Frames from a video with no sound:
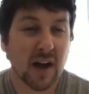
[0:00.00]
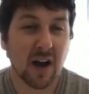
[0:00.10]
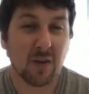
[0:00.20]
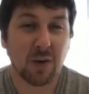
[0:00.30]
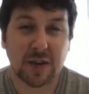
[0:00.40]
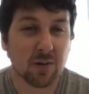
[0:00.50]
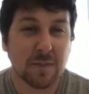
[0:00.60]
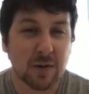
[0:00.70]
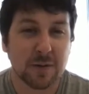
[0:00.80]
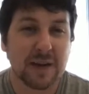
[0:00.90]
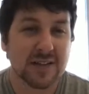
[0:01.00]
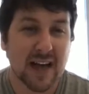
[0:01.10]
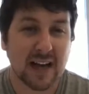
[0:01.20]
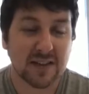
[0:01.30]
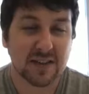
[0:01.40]
what the crypto space
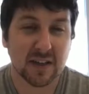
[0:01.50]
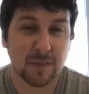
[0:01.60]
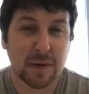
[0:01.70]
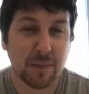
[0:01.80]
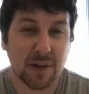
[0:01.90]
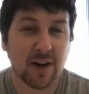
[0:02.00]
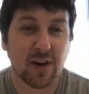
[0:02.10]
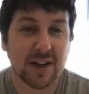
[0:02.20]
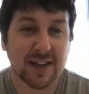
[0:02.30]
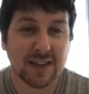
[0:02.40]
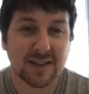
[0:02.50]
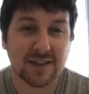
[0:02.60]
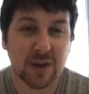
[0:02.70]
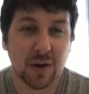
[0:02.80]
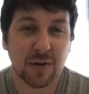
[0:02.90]
has and the people that are in it.
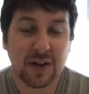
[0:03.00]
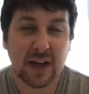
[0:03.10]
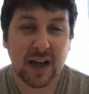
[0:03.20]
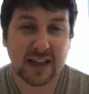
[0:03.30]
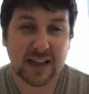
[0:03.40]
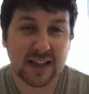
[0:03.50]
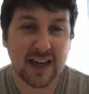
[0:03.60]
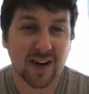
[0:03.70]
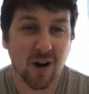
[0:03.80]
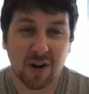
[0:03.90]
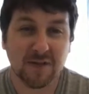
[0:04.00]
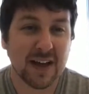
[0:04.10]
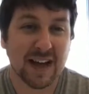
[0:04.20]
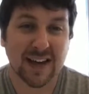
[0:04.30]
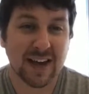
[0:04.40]
So I think that all of
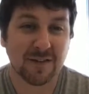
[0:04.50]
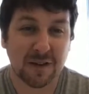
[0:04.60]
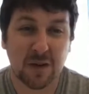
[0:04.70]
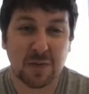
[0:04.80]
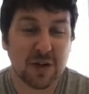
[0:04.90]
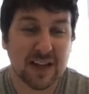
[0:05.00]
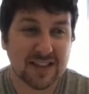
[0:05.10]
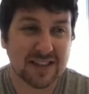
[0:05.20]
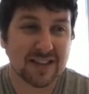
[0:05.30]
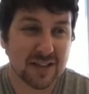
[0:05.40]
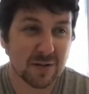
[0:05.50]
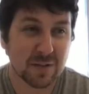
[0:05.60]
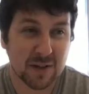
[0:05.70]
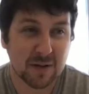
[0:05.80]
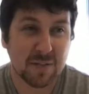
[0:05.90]
that kind of accumulates into
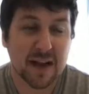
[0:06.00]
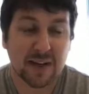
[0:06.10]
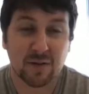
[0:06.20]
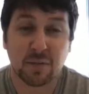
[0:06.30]
the main